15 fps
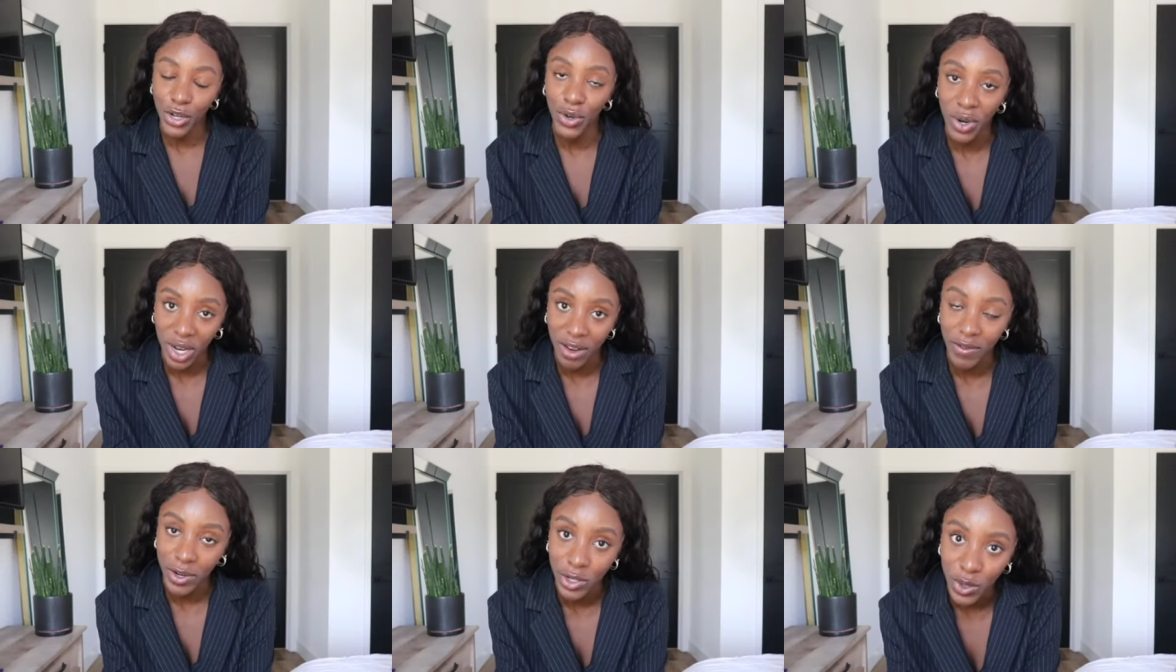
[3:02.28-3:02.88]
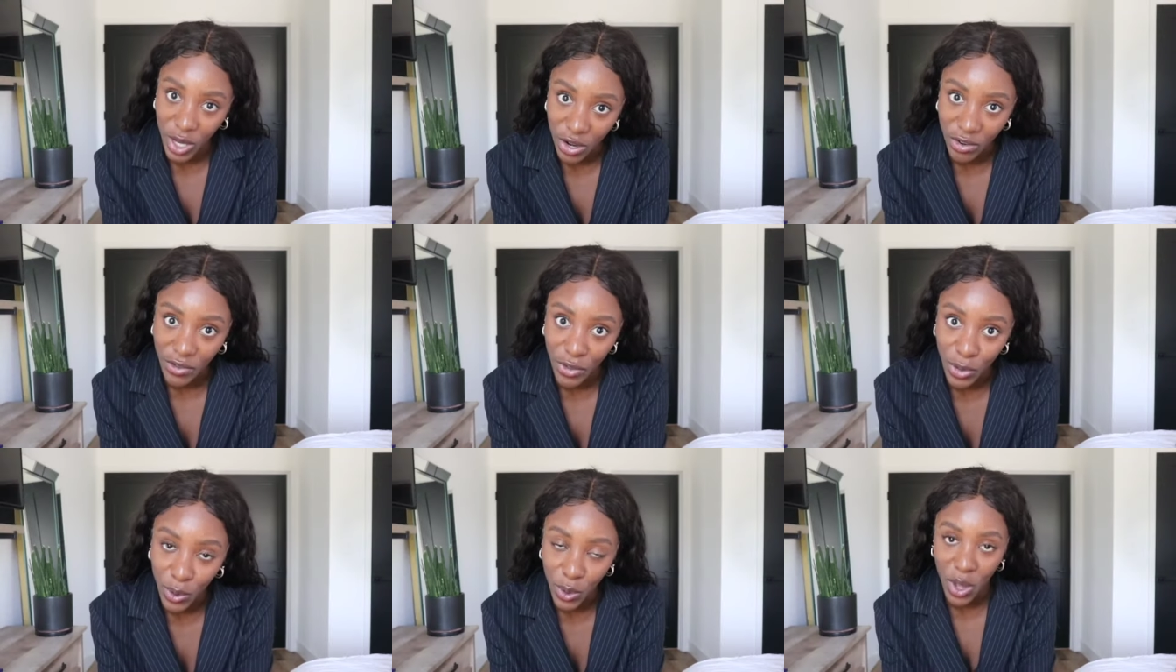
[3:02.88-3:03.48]
during a virtual
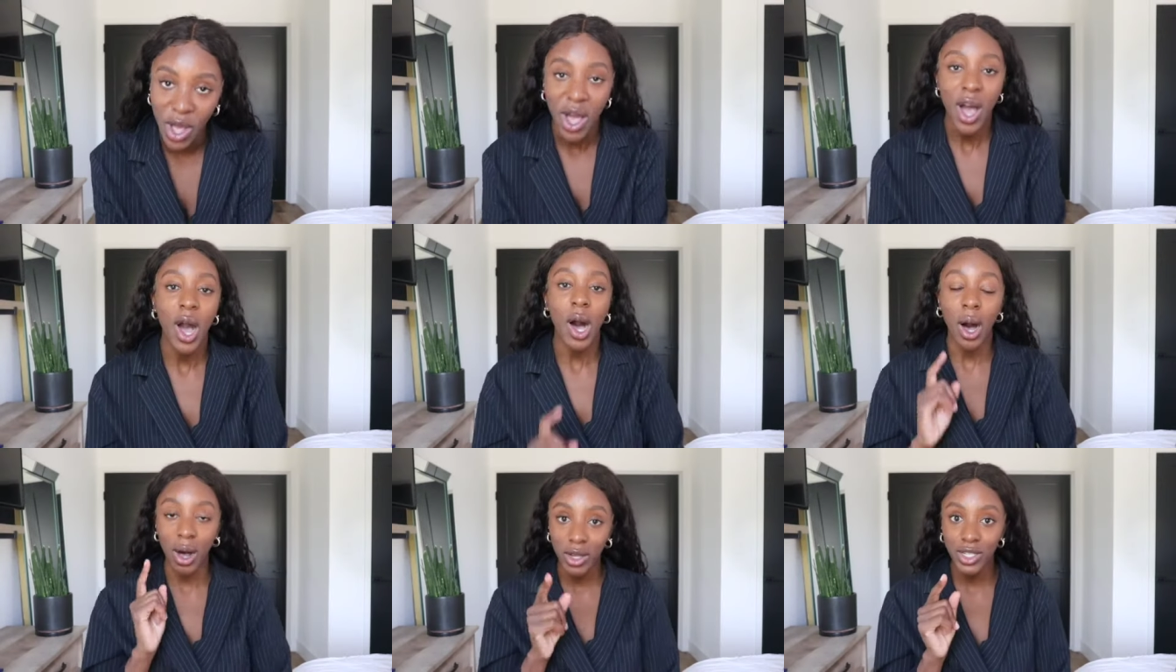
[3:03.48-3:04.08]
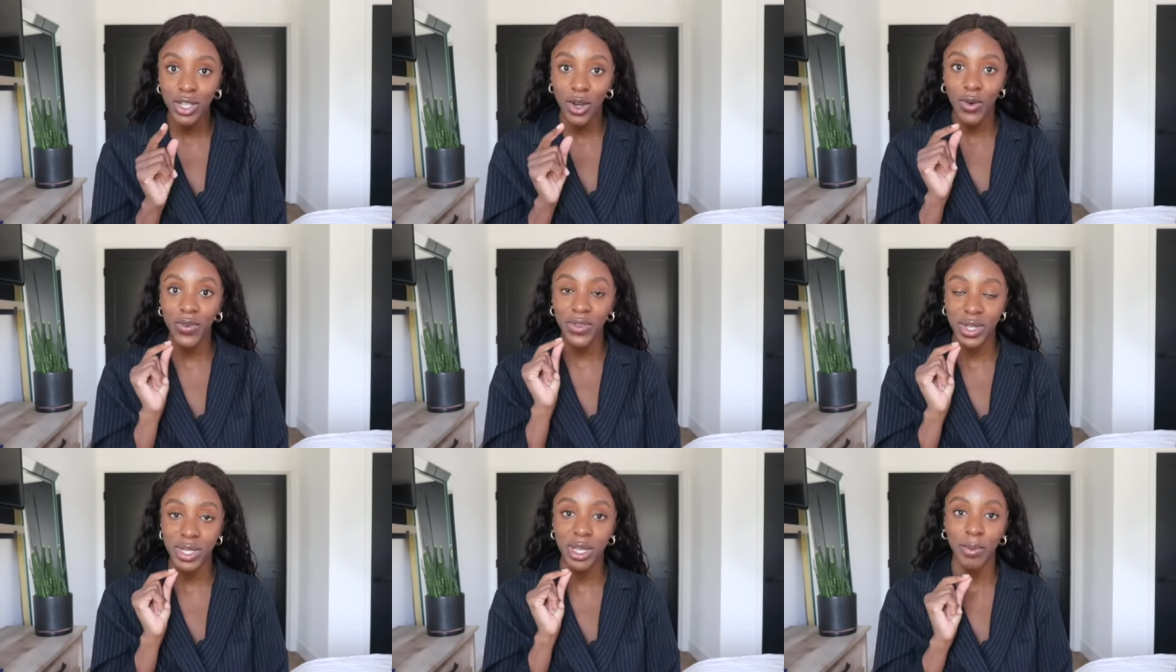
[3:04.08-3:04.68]
interview. Also,
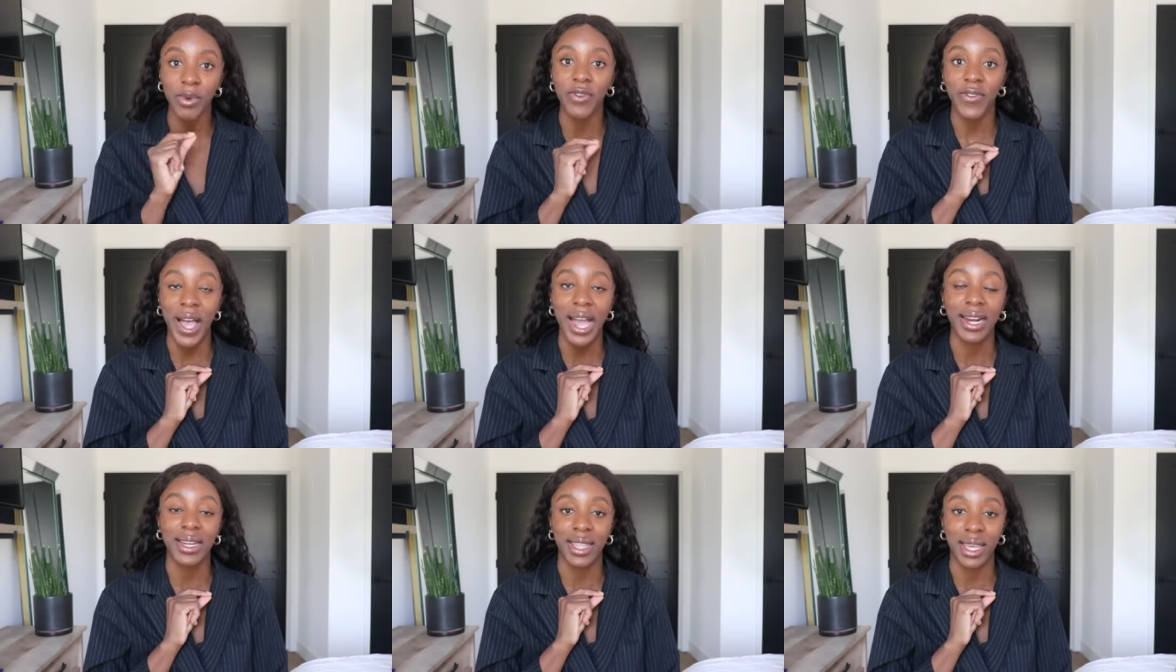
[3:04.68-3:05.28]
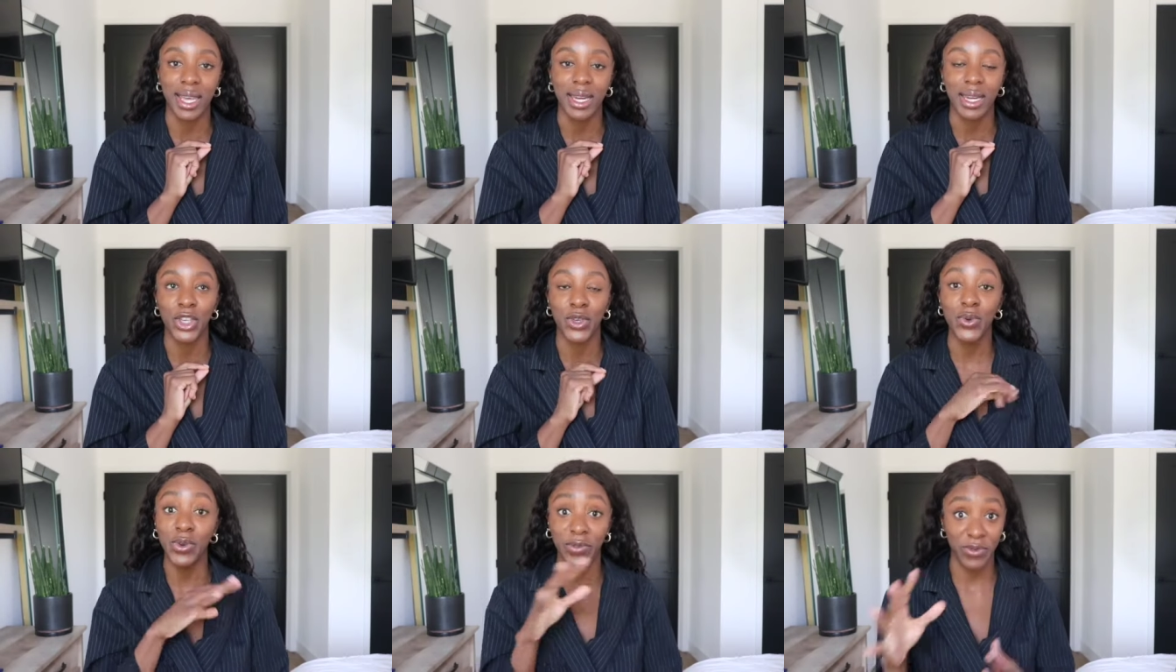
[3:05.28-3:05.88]
for the simple fact that
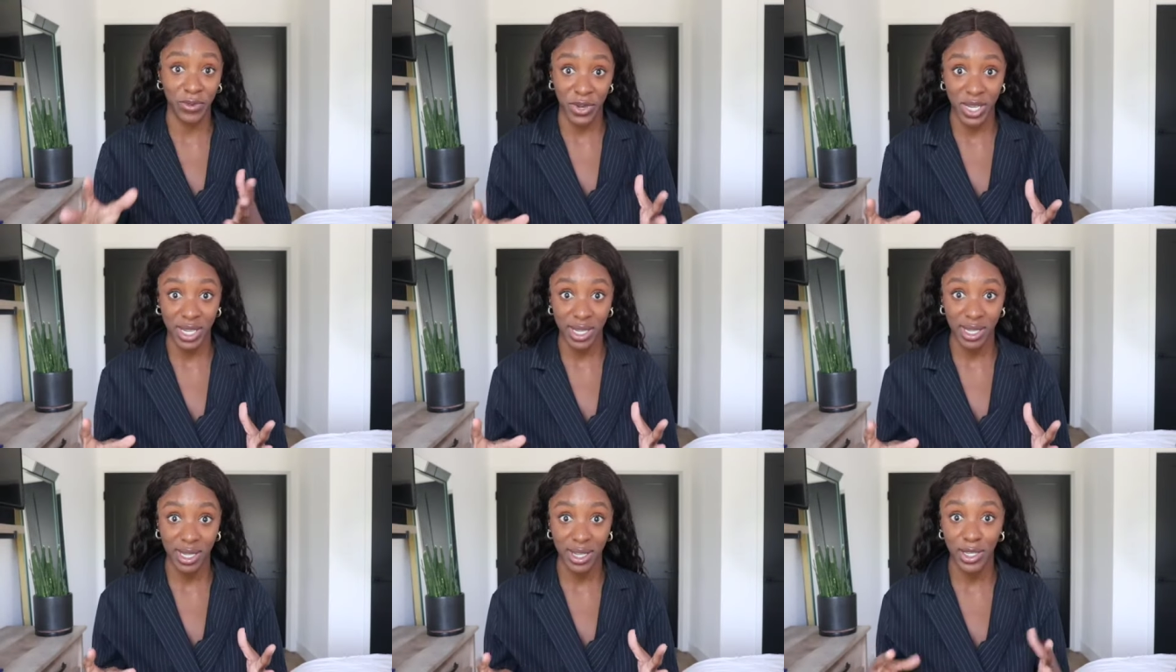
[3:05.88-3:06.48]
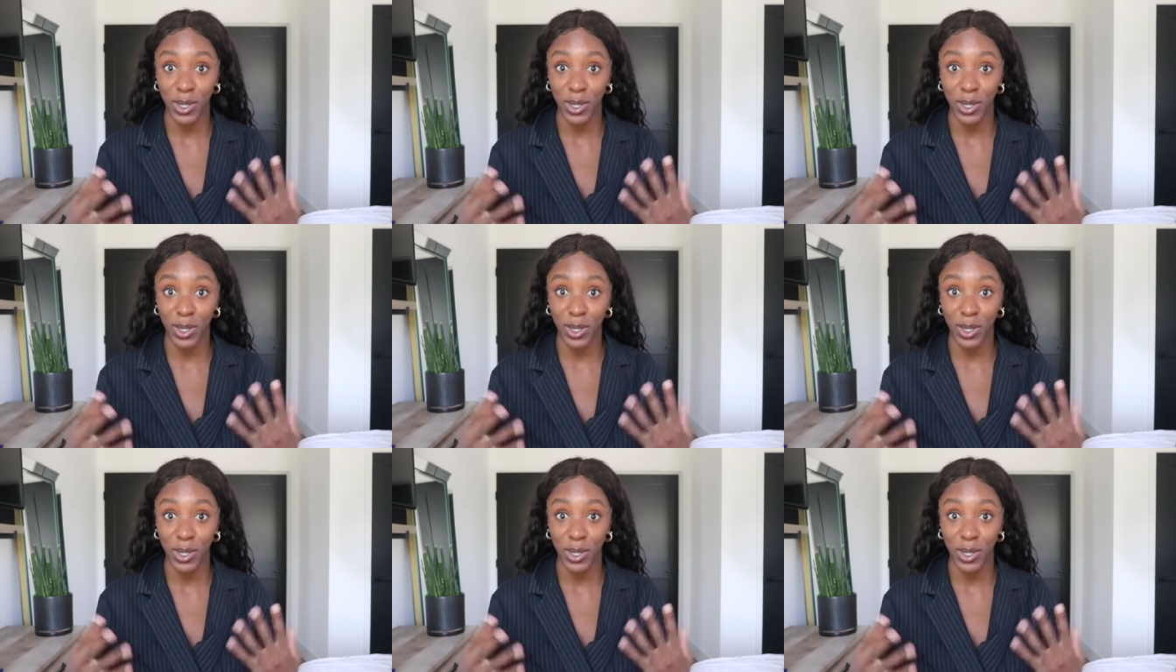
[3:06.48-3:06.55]
you could freeze.